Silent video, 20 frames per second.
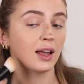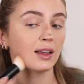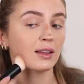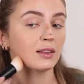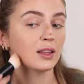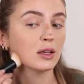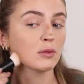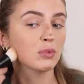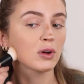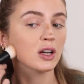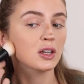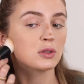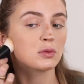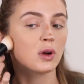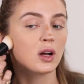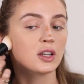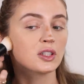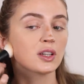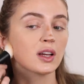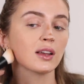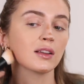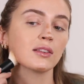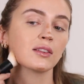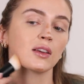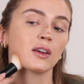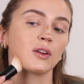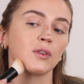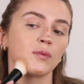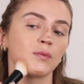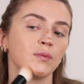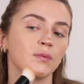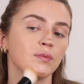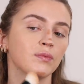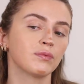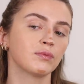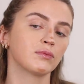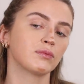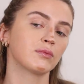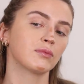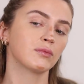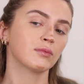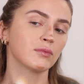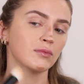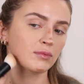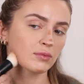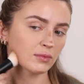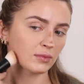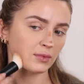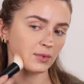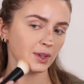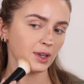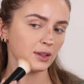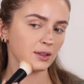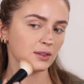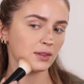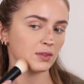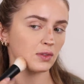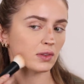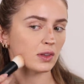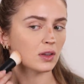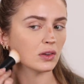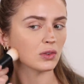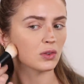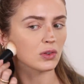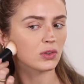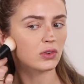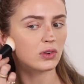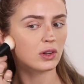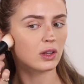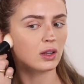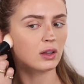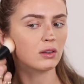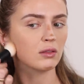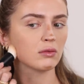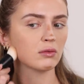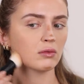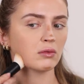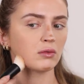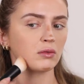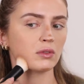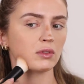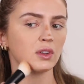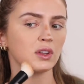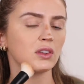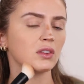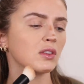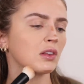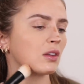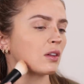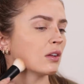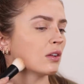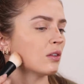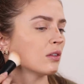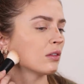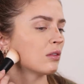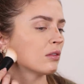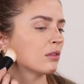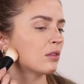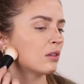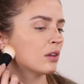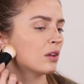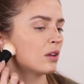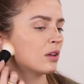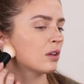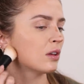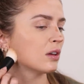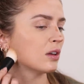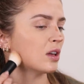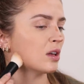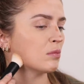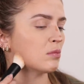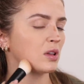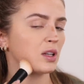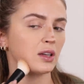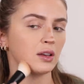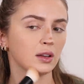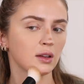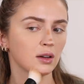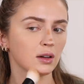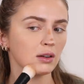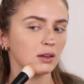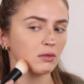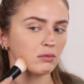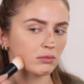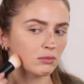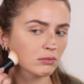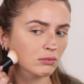nightly brush washing. So that's interesting. This little niblet here.